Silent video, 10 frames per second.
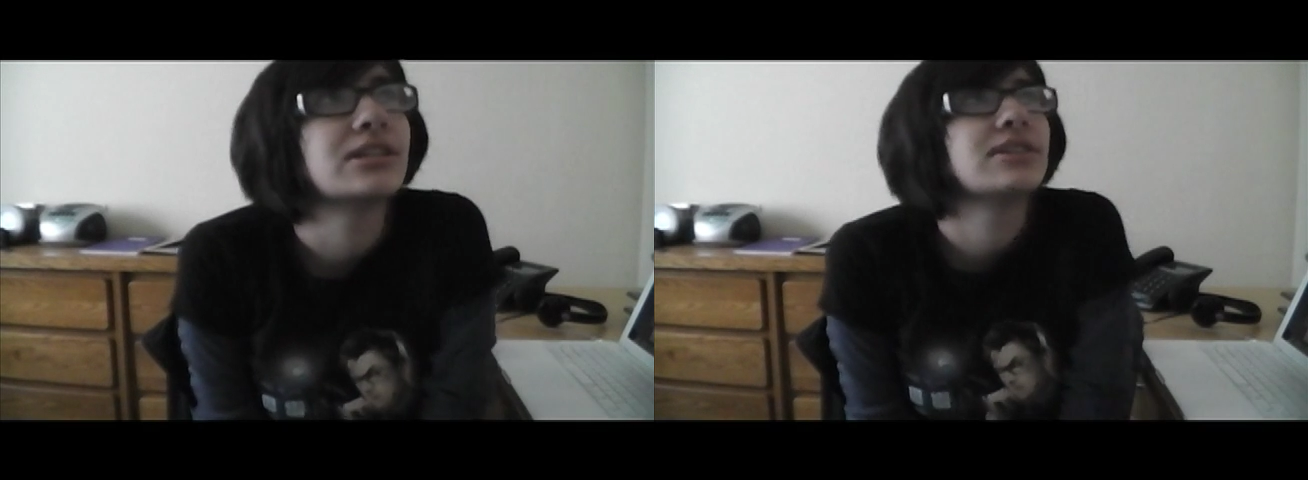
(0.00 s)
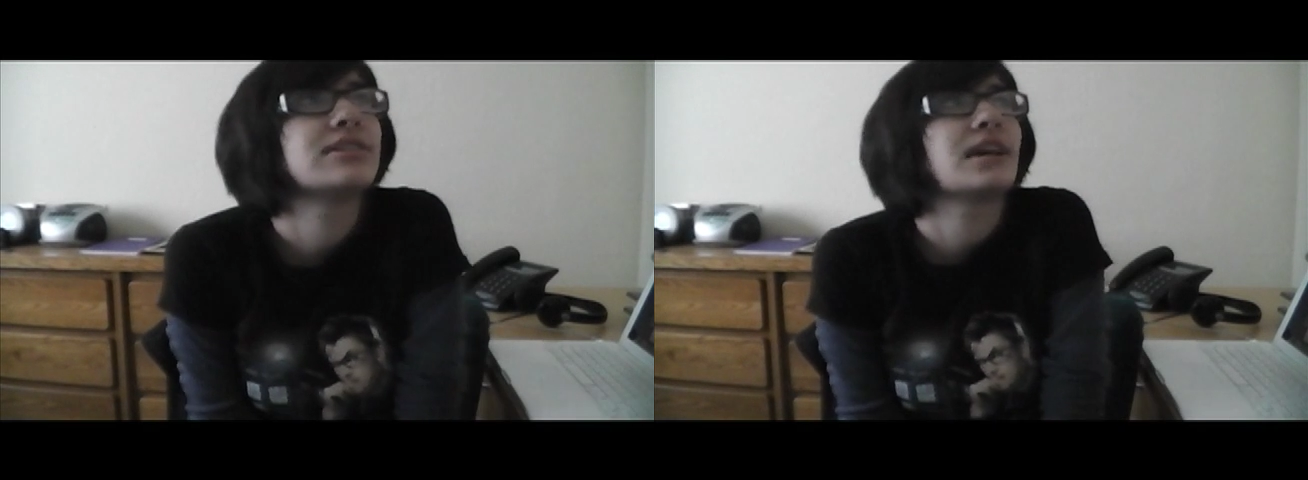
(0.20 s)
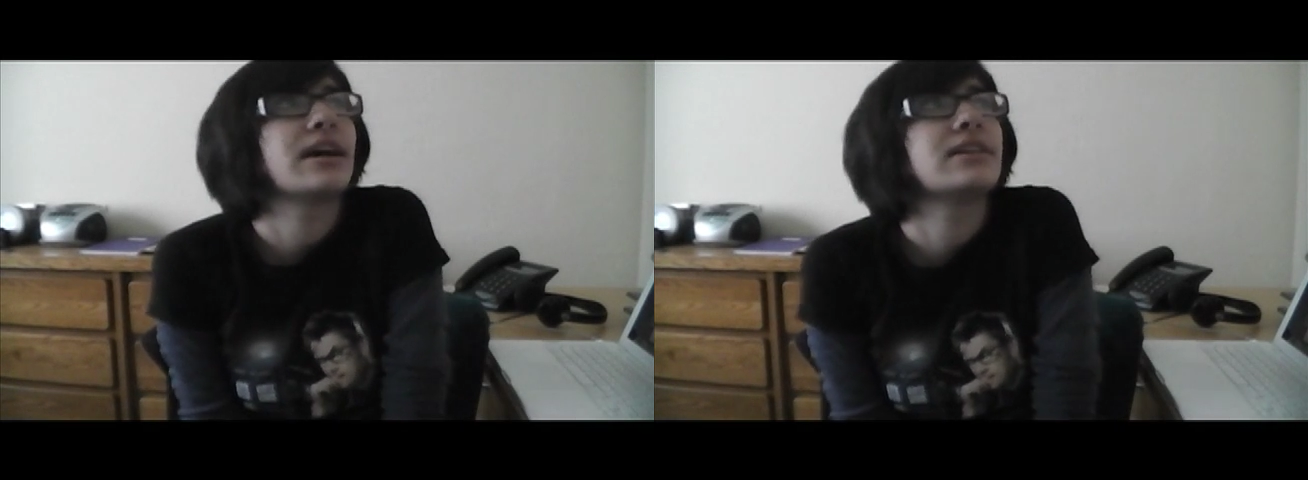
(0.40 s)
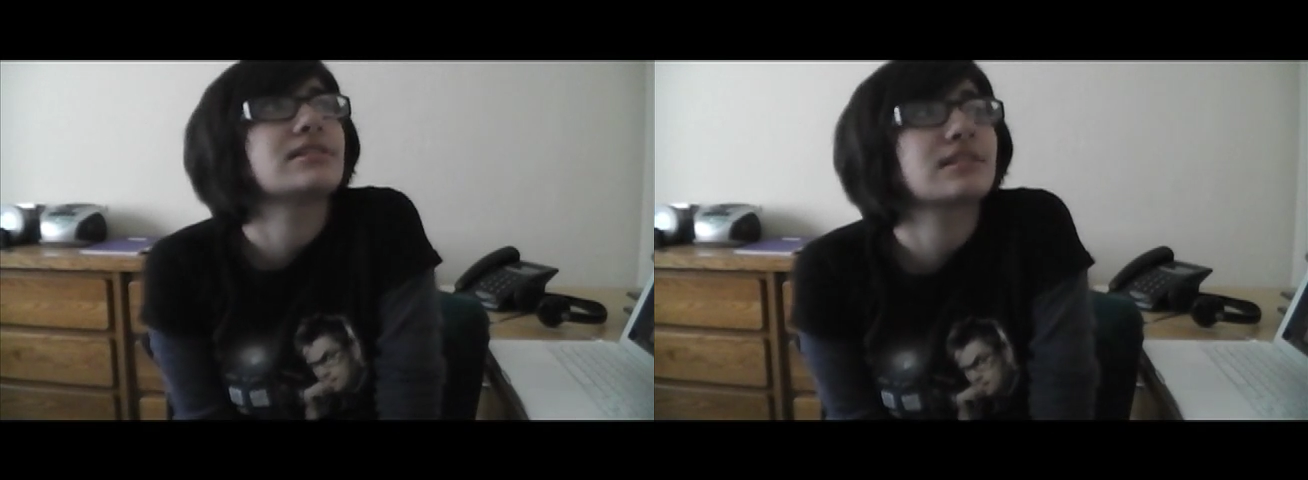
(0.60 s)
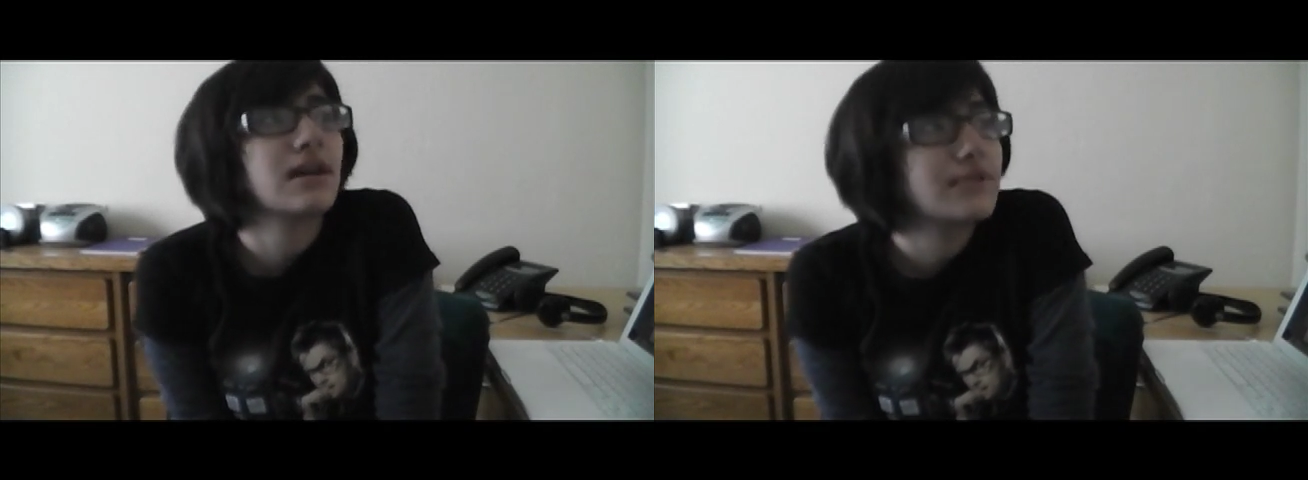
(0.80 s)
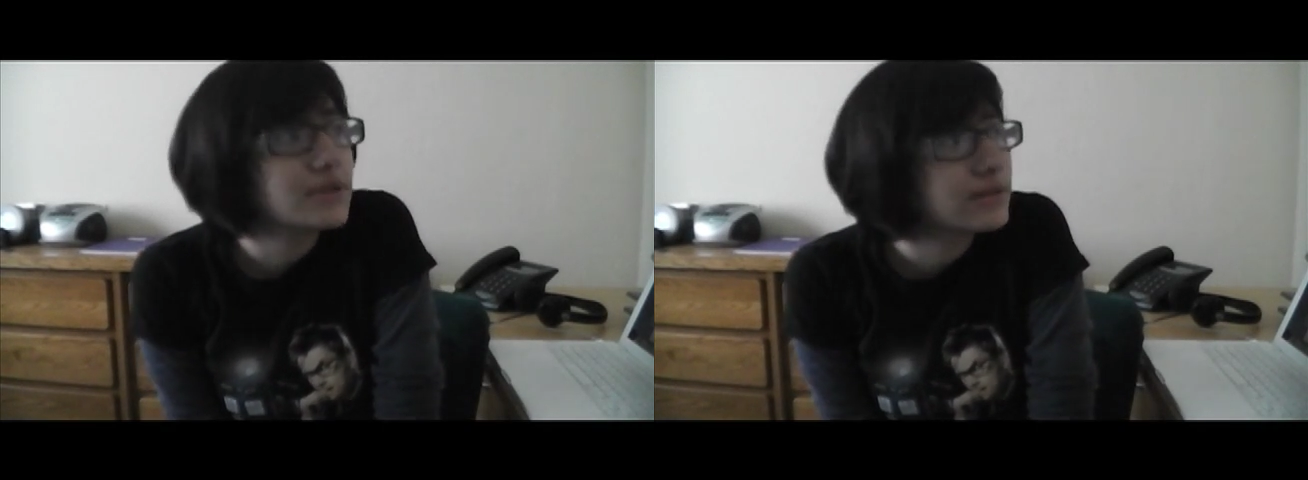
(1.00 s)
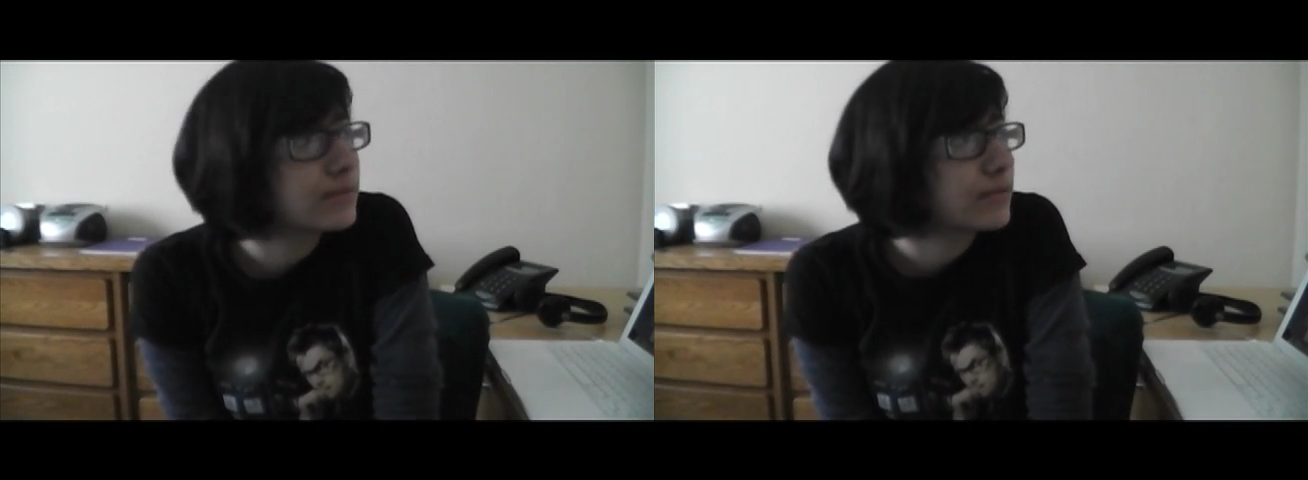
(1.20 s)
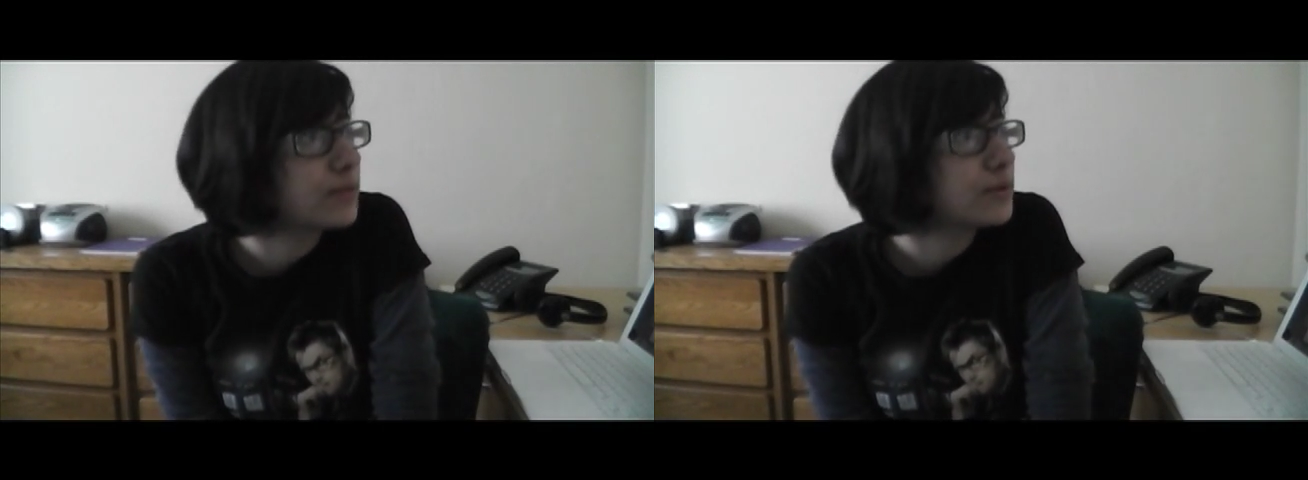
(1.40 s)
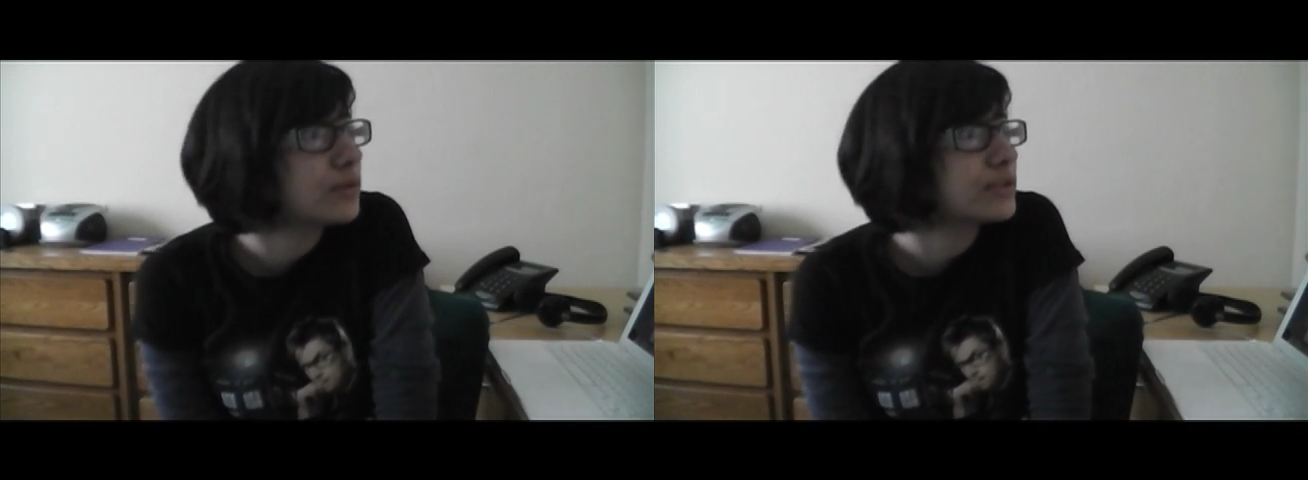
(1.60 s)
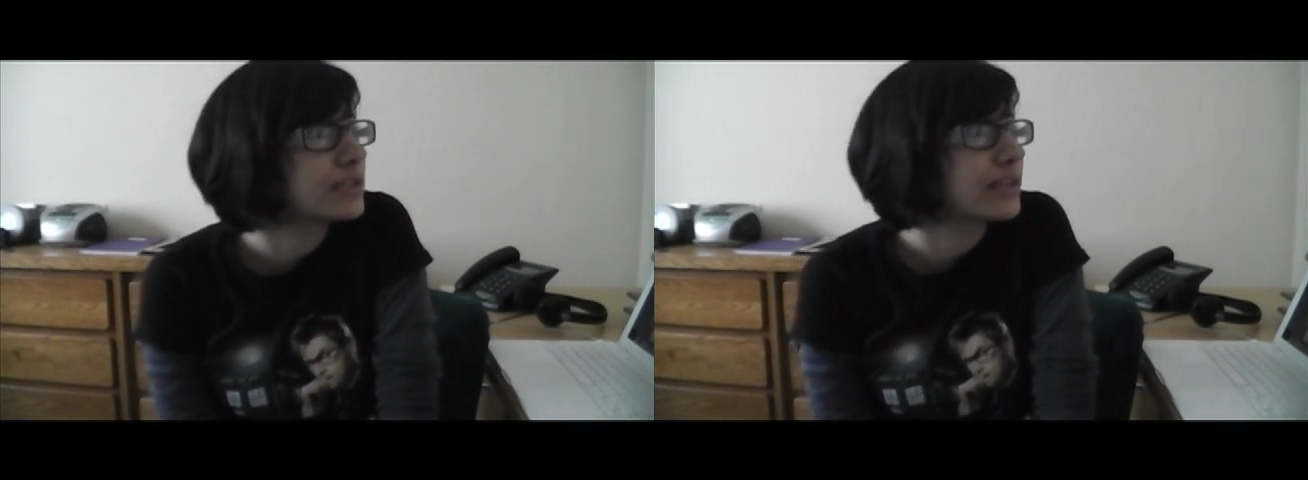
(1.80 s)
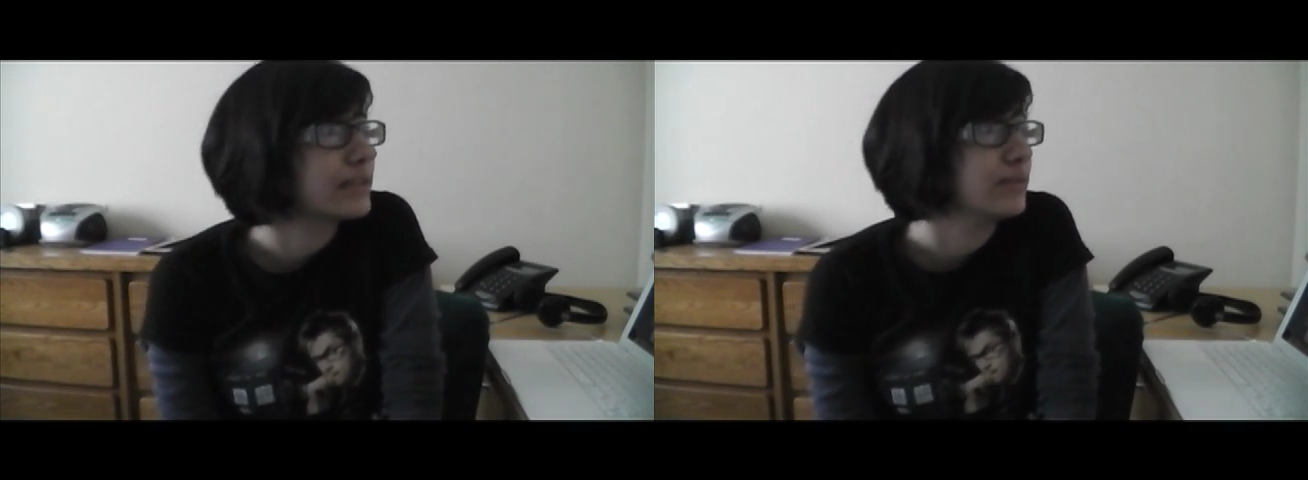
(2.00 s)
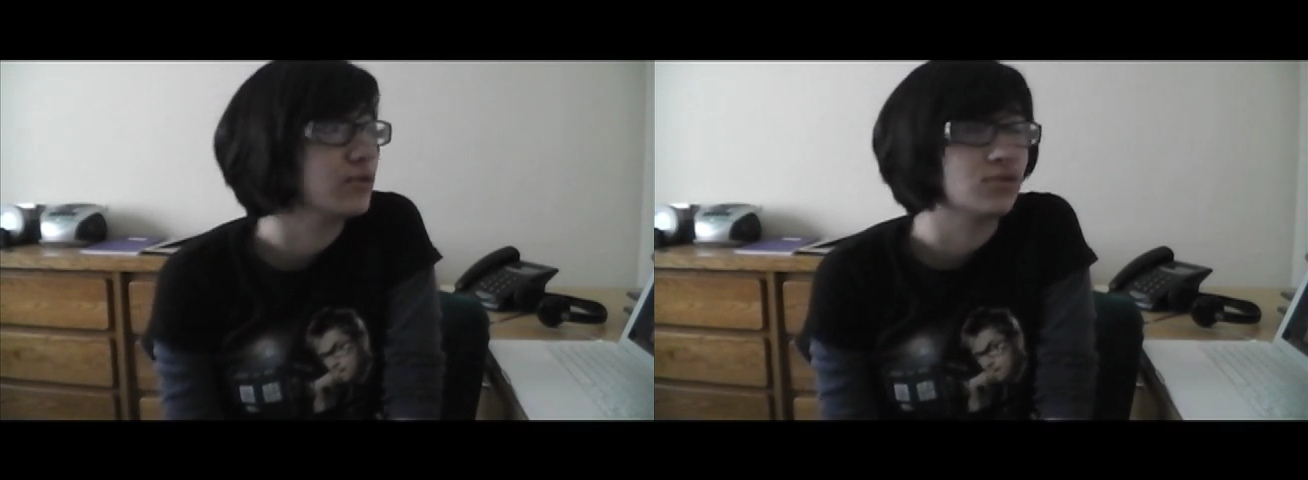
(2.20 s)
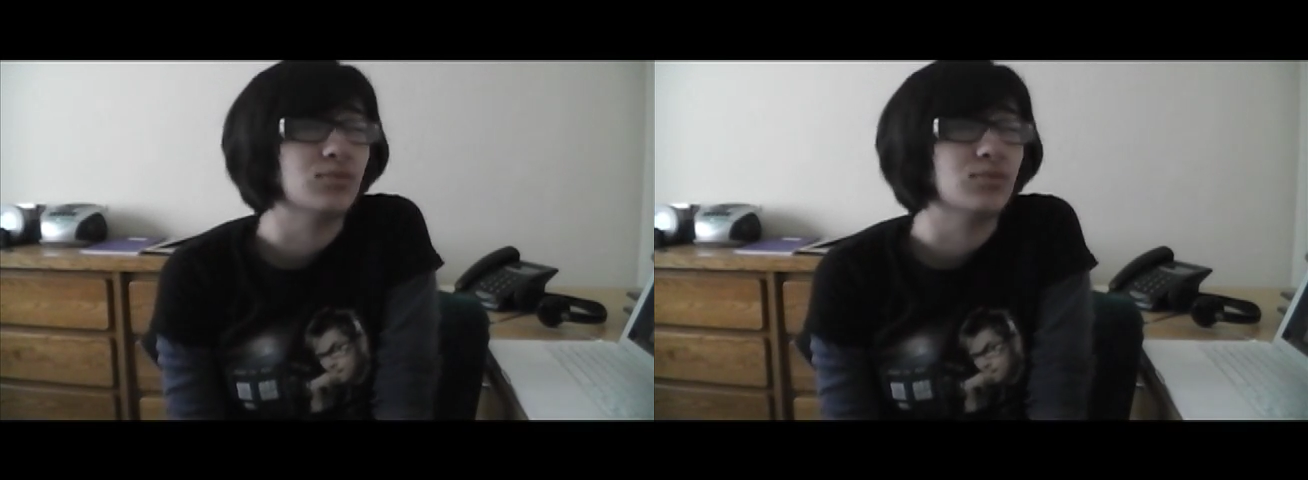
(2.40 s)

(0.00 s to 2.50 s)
because I discovered Marble Hornets is like the most